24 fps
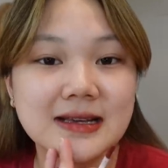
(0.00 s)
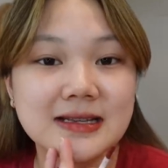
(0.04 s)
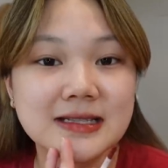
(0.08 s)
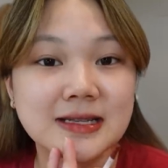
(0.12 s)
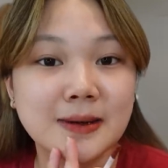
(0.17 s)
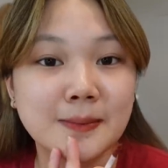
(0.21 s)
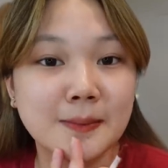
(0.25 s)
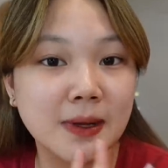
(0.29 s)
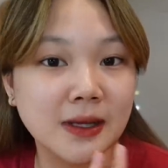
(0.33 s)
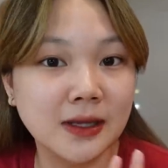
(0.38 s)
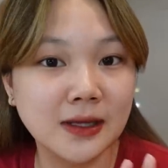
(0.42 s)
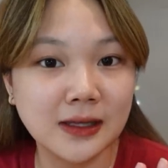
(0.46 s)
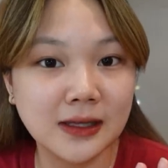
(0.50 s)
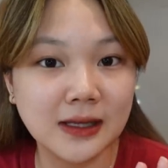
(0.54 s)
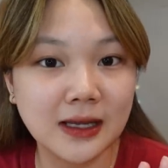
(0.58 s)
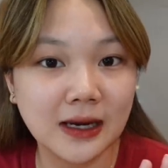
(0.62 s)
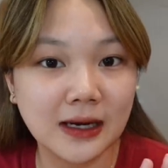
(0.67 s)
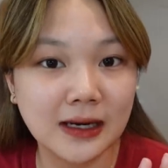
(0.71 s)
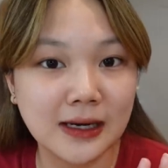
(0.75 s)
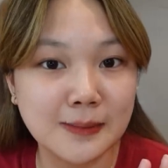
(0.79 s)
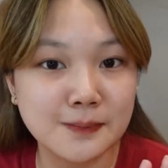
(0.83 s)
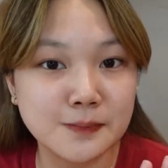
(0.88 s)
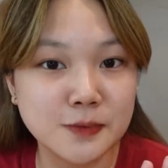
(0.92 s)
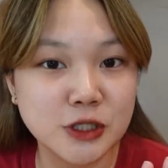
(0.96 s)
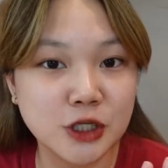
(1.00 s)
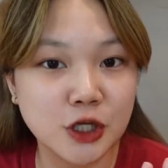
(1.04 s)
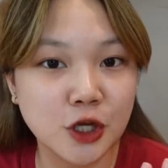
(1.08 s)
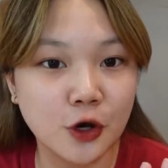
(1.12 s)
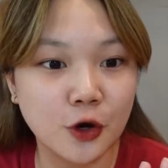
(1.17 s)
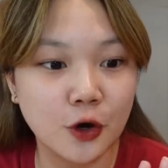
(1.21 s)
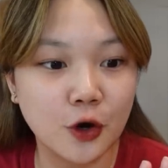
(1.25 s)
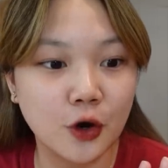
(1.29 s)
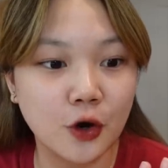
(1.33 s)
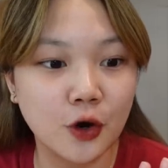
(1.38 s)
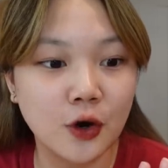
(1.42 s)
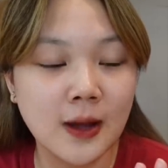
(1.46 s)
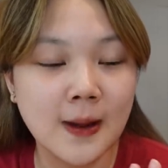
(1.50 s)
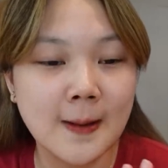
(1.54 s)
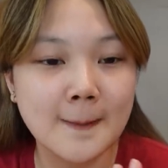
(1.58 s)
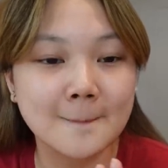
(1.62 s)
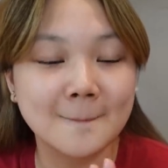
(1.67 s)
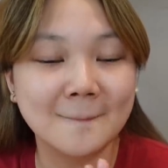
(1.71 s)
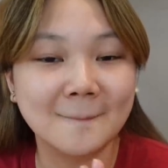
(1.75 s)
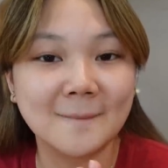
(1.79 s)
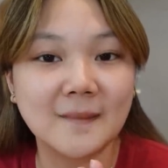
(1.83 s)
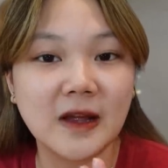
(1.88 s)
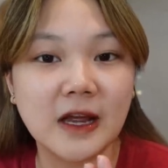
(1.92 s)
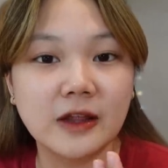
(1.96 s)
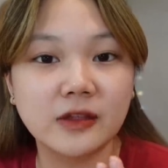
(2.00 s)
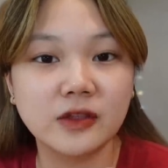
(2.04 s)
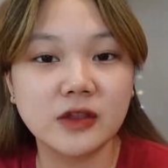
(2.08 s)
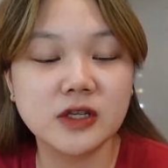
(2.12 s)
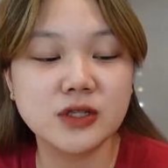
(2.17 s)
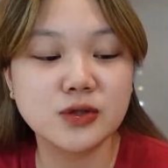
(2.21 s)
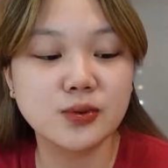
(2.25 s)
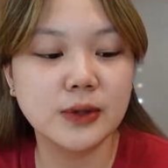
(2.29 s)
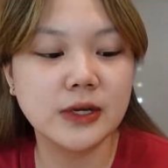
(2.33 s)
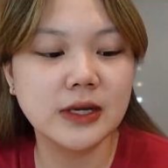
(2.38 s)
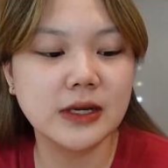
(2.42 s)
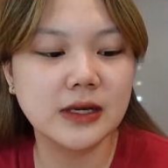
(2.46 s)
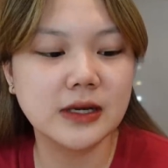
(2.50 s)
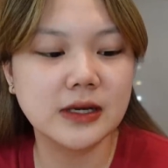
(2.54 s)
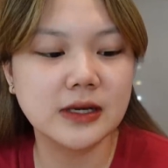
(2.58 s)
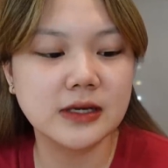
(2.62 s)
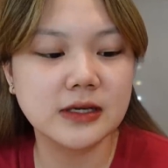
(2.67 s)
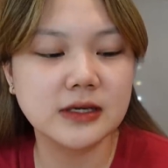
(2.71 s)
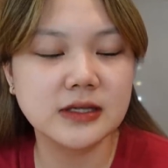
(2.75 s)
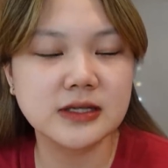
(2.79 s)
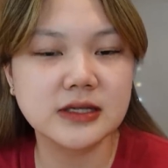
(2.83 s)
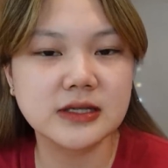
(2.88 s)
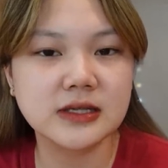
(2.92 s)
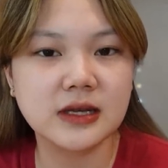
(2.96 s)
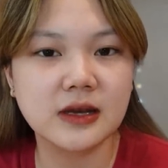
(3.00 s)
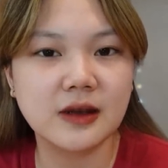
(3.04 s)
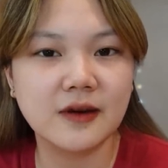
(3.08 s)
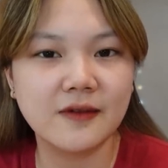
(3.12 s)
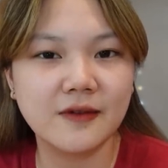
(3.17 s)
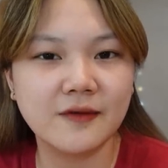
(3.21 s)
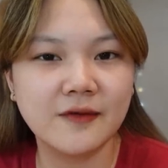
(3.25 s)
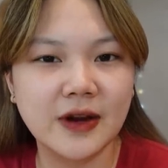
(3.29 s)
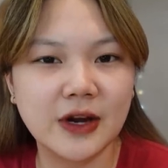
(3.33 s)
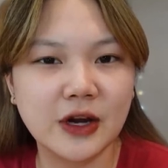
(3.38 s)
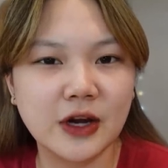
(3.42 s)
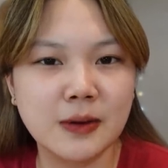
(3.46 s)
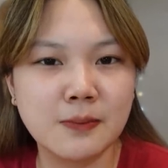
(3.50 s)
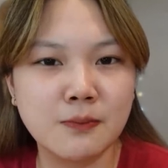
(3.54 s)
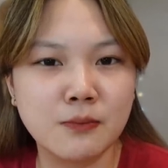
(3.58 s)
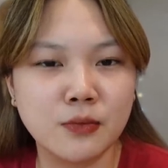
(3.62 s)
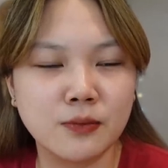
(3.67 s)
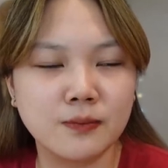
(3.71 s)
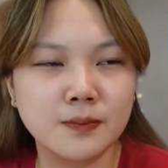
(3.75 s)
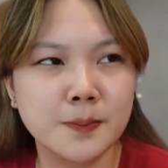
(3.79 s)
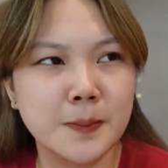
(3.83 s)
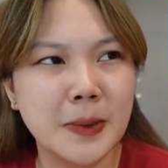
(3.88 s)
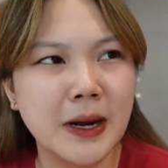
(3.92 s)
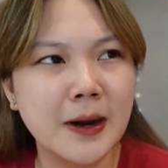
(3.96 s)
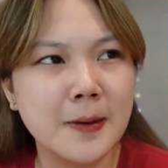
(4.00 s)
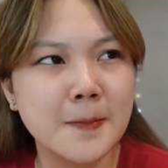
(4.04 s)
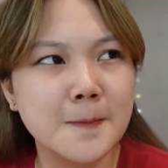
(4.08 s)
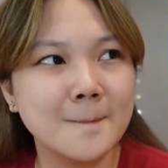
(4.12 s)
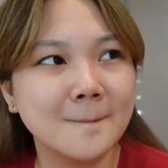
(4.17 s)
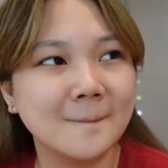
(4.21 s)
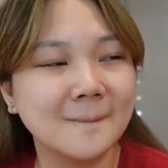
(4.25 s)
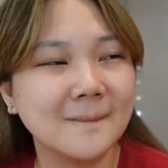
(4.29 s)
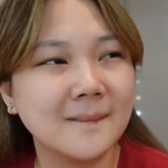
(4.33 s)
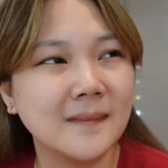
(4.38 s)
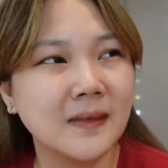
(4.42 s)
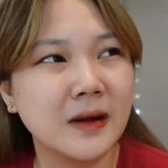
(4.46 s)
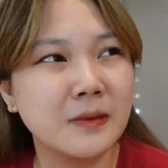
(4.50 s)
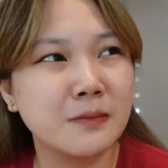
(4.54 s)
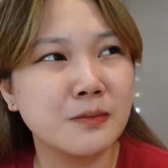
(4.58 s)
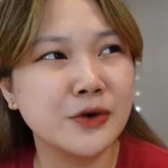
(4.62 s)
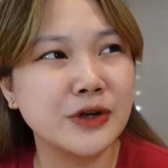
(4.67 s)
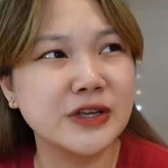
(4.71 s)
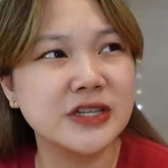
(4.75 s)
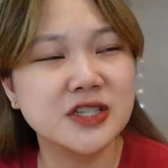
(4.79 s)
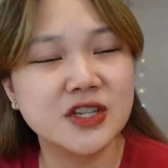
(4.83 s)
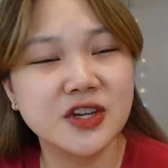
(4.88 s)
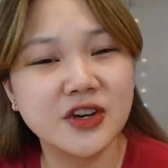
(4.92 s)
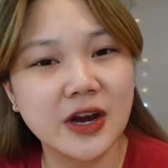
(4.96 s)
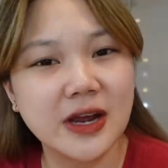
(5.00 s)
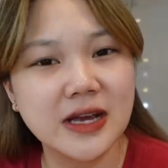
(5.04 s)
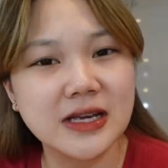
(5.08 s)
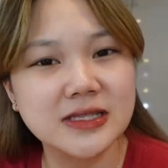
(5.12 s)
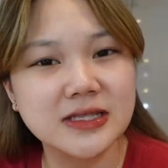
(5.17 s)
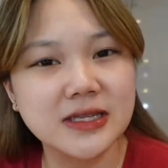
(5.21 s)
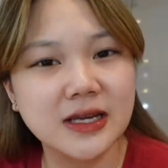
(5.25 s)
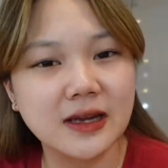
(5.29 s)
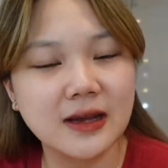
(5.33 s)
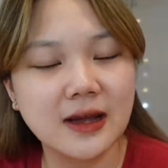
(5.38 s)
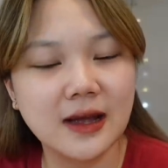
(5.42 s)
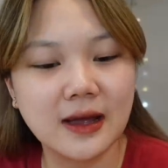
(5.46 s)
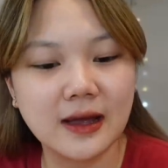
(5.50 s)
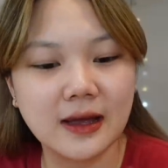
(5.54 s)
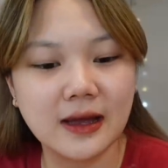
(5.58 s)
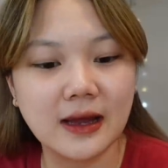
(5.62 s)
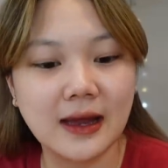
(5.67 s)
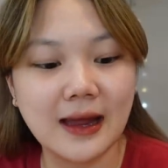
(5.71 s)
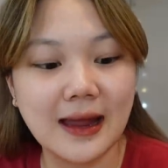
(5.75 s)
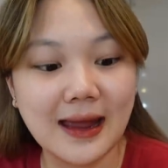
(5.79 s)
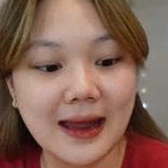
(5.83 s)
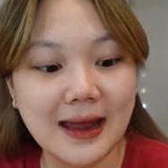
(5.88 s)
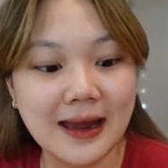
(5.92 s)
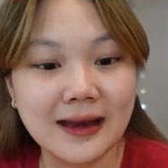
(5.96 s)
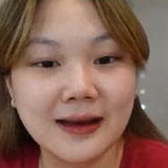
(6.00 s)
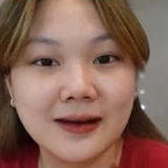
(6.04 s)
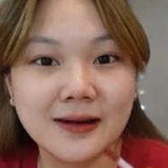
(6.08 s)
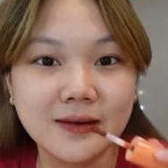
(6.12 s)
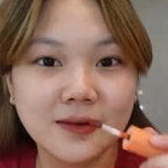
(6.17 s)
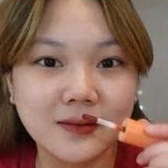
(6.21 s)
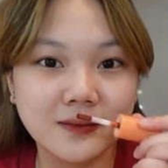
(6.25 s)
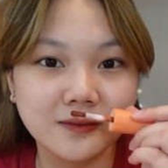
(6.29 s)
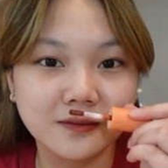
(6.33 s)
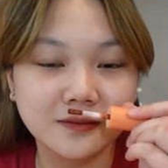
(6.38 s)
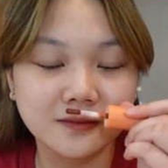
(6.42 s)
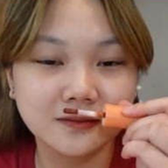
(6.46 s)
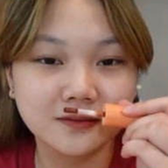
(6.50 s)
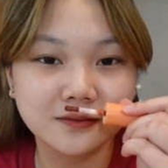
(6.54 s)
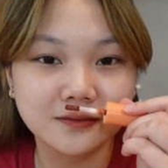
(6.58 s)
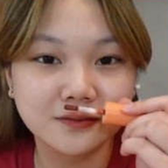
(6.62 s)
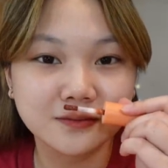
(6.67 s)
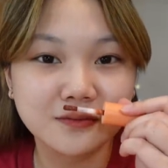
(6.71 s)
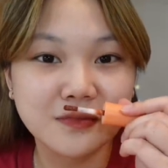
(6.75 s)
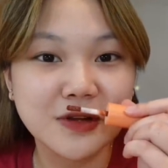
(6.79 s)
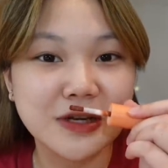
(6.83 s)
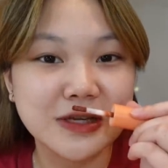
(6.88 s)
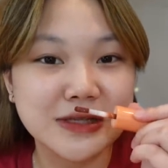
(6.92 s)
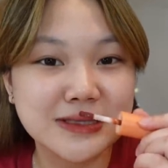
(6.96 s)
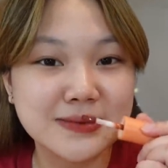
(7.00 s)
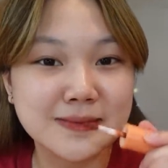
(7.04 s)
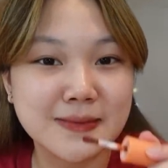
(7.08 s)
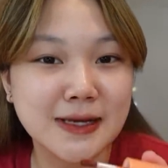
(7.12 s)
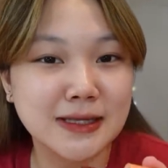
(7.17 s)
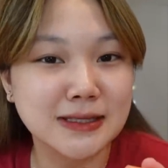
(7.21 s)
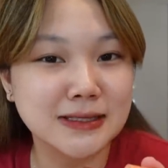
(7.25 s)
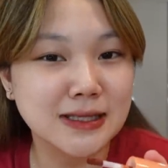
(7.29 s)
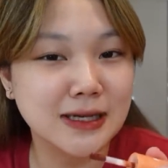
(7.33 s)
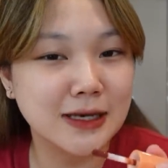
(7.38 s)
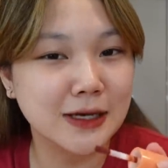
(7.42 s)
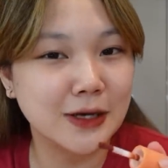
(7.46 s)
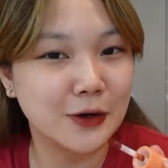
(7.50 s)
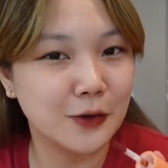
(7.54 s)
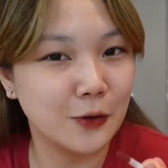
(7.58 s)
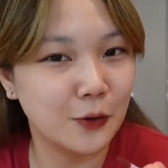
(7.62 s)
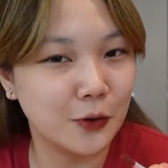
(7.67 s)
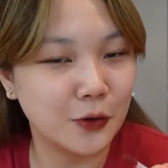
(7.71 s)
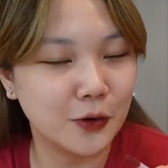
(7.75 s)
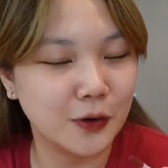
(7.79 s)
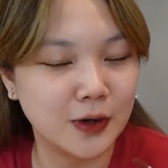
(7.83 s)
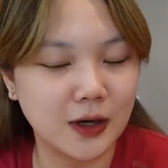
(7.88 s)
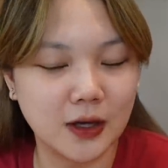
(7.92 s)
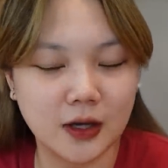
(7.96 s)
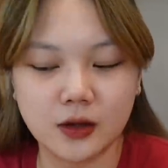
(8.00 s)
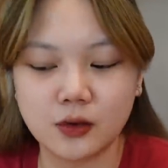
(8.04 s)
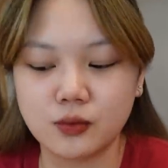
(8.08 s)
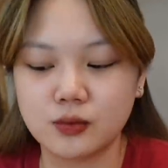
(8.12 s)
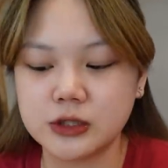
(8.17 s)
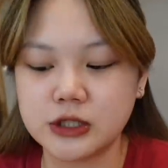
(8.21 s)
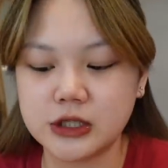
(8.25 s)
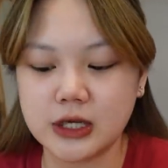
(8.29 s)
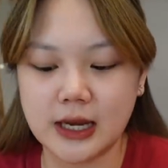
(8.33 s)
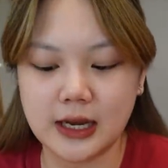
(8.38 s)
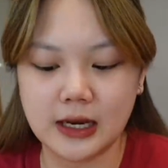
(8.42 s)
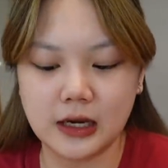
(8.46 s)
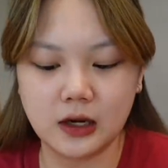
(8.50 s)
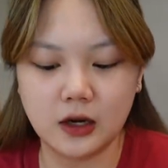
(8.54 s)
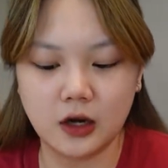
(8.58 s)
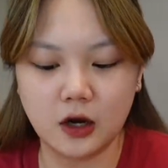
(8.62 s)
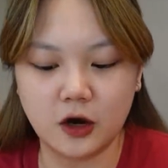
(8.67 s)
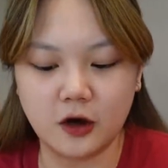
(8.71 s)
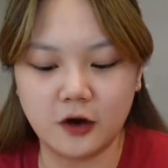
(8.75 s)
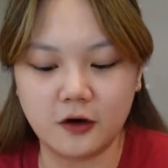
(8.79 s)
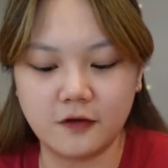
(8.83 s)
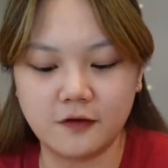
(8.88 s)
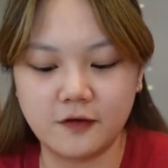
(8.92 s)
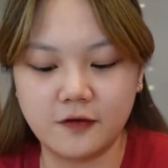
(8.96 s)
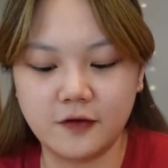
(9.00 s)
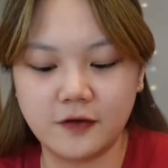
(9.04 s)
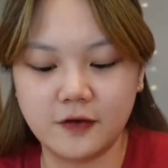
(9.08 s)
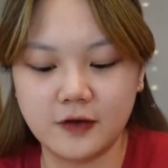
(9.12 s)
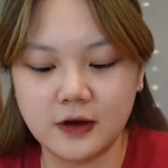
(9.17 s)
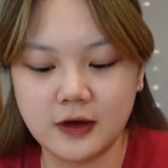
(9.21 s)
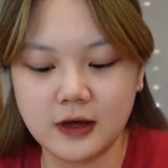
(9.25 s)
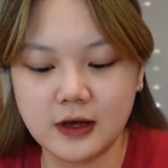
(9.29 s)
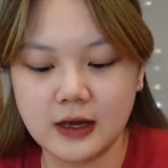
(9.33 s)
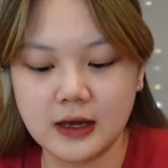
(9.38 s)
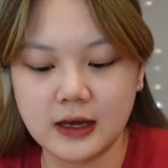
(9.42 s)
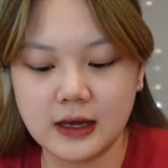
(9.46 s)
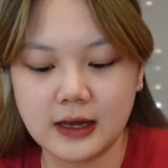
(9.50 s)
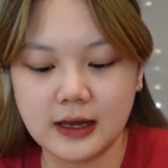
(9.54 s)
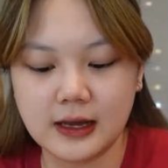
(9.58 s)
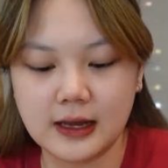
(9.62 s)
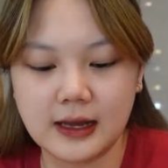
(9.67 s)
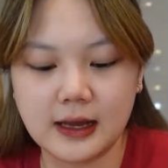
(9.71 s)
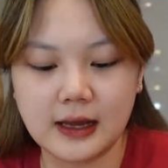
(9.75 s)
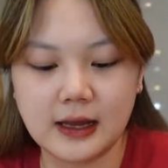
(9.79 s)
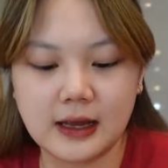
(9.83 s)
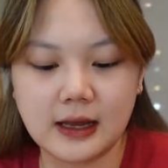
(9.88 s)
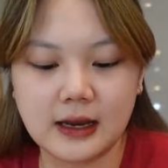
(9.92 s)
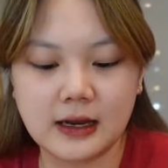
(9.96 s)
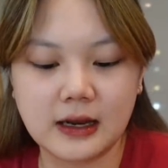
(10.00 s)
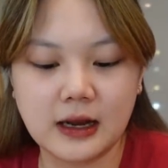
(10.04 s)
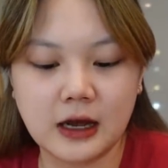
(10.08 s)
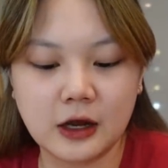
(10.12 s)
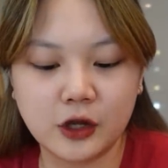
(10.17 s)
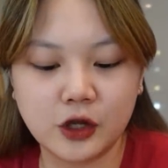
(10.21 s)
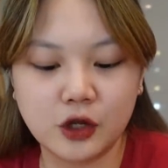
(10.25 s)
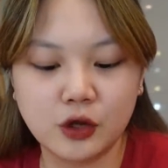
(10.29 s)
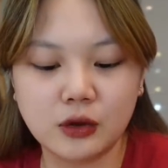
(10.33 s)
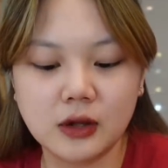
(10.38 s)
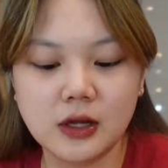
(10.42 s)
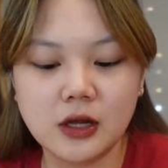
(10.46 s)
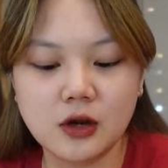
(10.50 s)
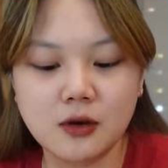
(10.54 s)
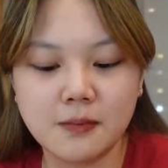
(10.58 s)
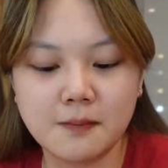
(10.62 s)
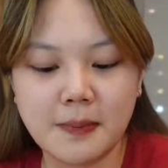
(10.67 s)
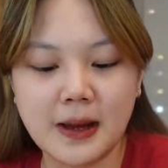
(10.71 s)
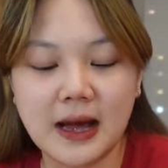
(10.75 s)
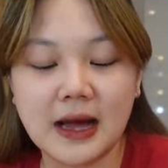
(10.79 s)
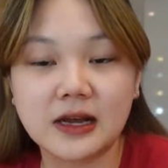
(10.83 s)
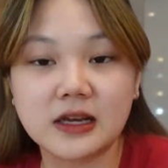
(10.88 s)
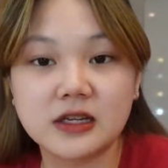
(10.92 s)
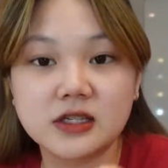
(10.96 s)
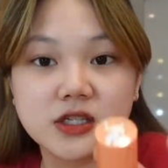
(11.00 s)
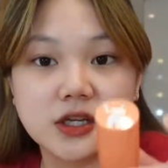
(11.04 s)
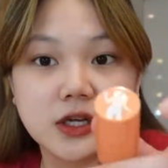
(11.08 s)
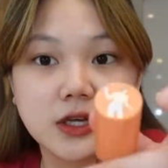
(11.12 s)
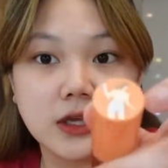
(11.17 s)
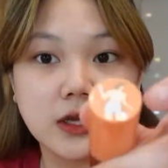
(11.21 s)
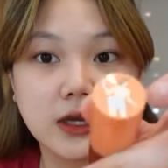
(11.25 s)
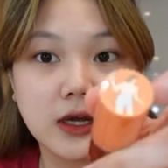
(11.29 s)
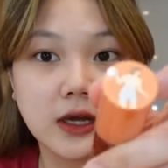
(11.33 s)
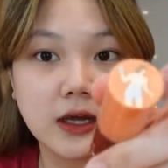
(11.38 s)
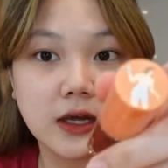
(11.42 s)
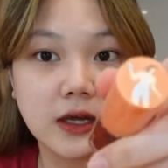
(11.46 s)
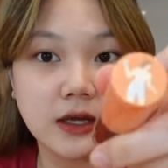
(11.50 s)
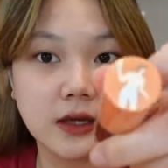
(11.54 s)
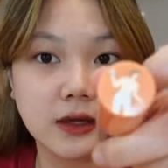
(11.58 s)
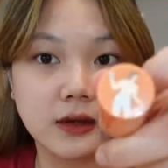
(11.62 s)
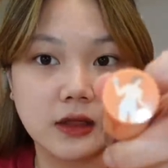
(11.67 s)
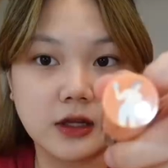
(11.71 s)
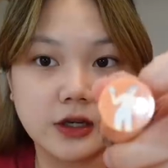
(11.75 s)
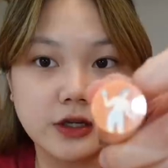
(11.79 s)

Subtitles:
sa middle ng lips nyo. And this one is very moisturizing nga eh. And it smells like coconut, which I love. And ang cute din ng packaging niya. Ayan,